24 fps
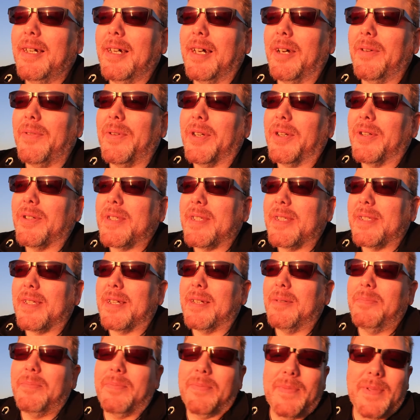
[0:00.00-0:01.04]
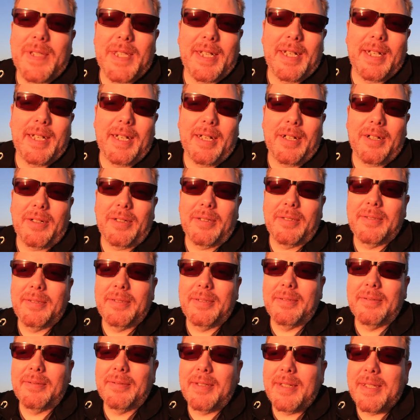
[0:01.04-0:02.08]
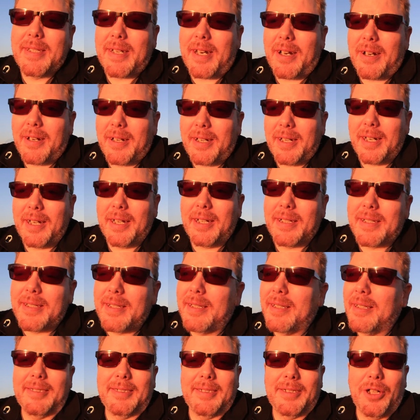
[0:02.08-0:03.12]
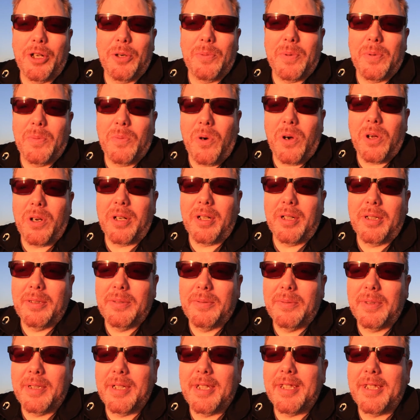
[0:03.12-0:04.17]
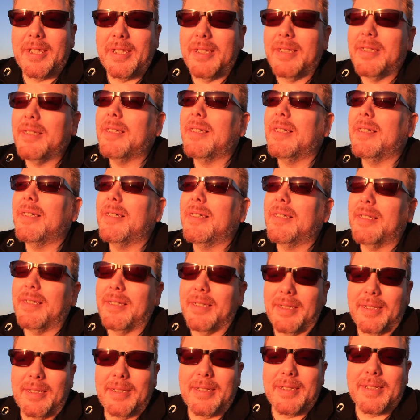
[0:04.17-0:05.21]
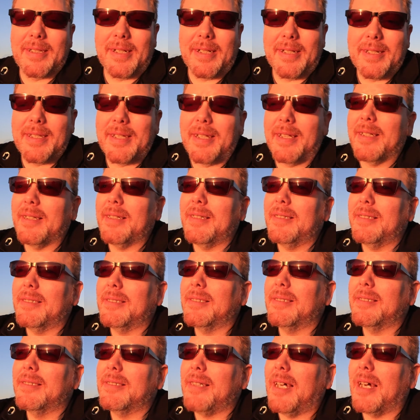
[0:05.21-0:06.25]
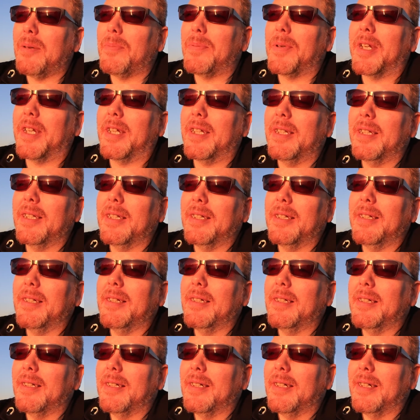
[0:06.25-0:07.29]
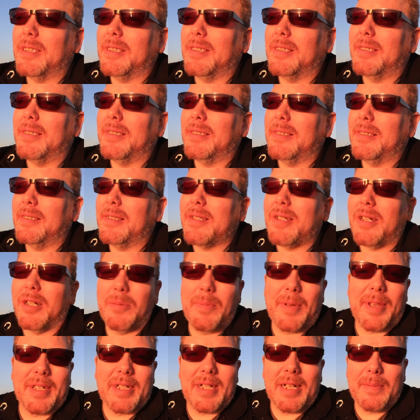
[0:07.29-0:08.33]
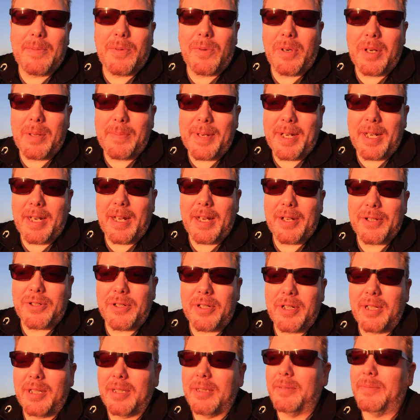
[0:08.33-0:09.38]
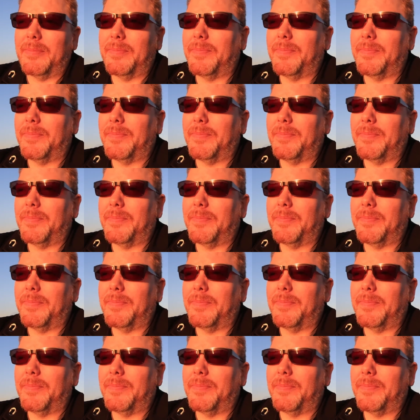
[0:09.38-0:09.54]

I figure since I'm sitting here staring at the open water with the sunset happening, let's talk about the time I wanted to be an astronaut.